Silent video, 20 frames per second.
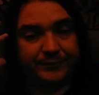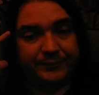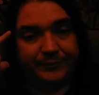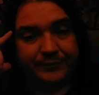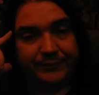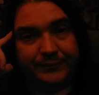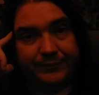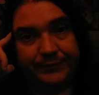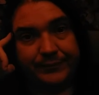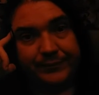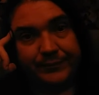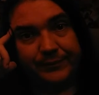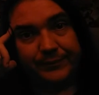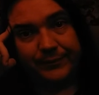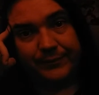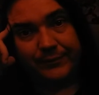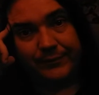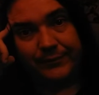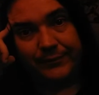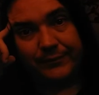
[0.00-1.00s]

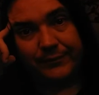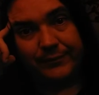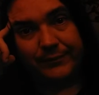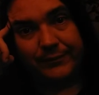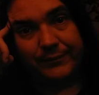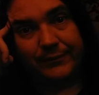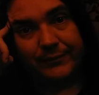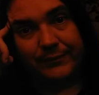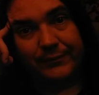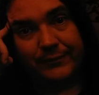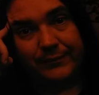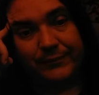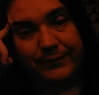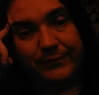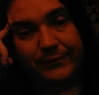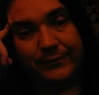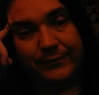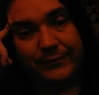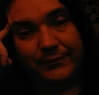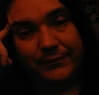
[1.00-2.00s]

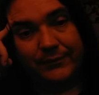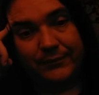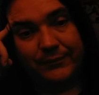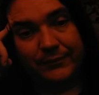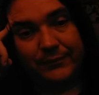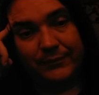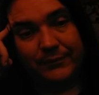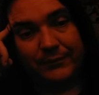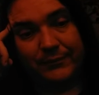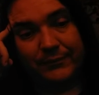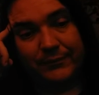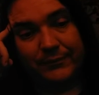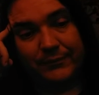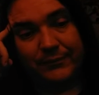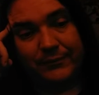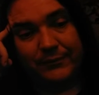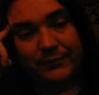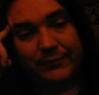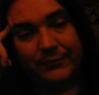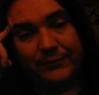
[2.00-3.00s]

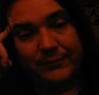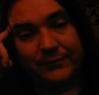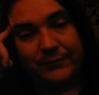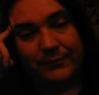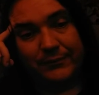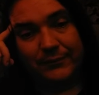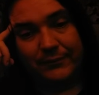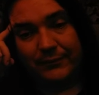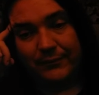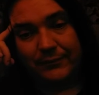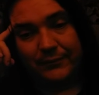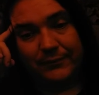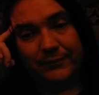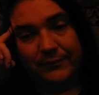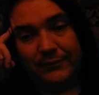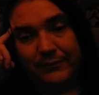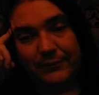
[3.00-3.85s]
[no speech]